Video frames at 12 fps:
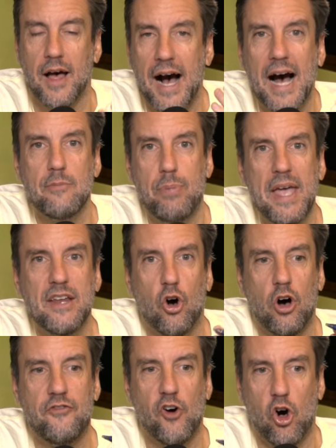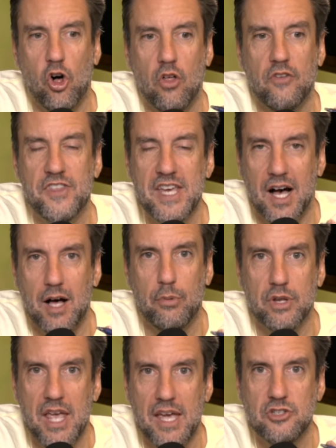I paid off all of the
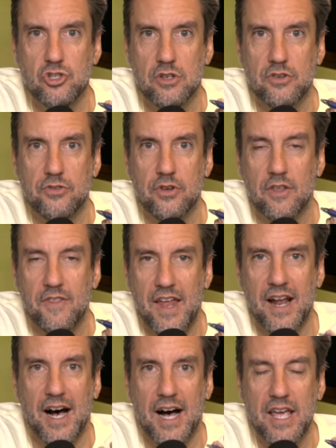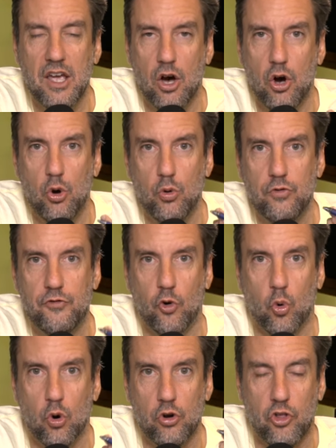obligations that I owed
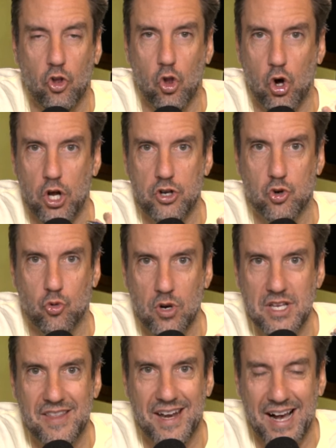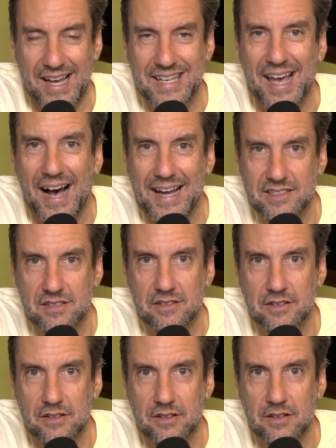for the law degree that I got.
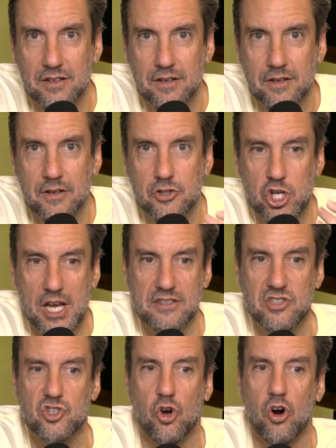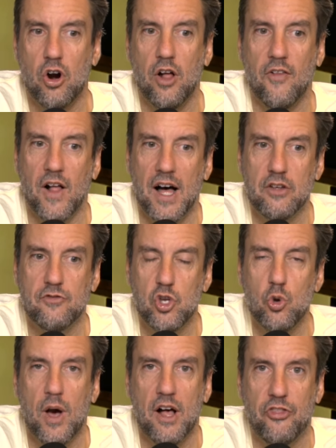Chances are a lot of
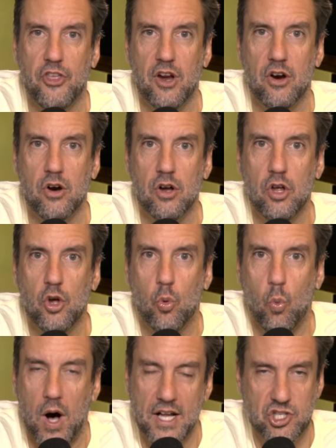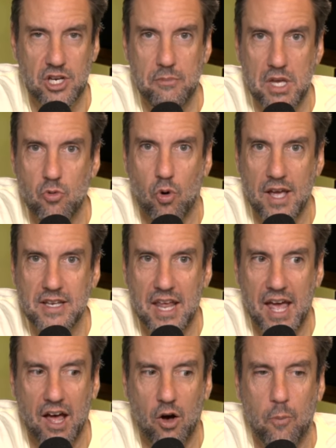you out there watching me right
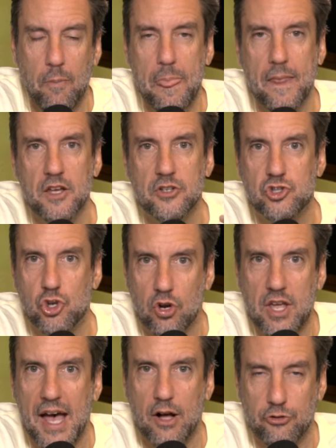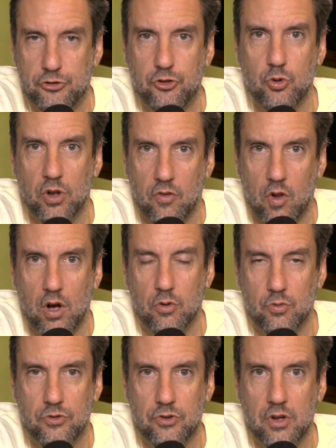now took out student
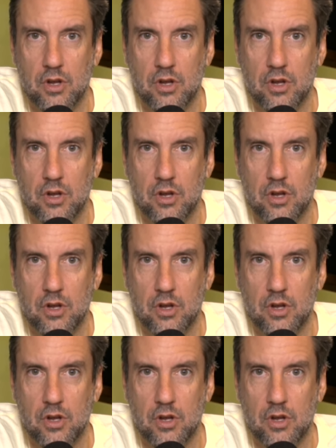loans.